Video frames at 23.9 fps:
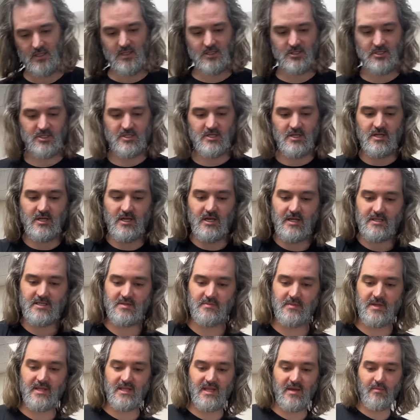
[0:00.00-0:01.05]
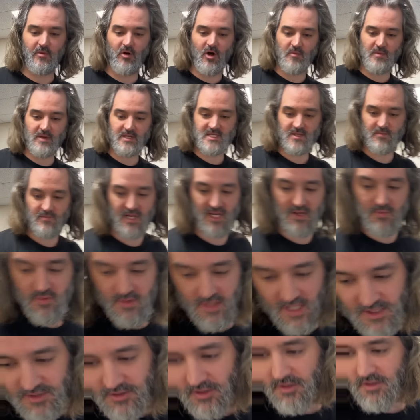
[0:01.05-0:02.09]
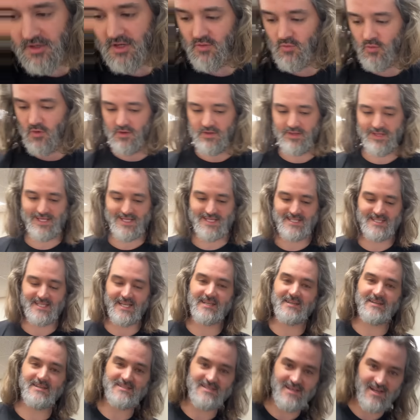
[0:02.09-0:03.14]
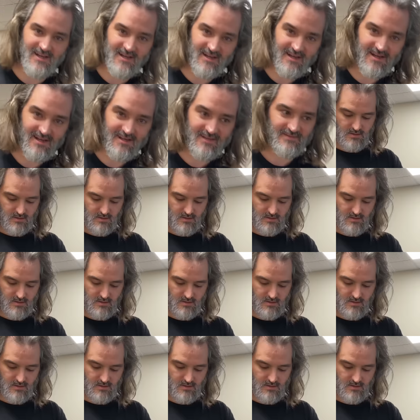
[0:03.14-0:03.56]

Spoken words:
It's just occurred to me there might be some people that don't know what these stickers are.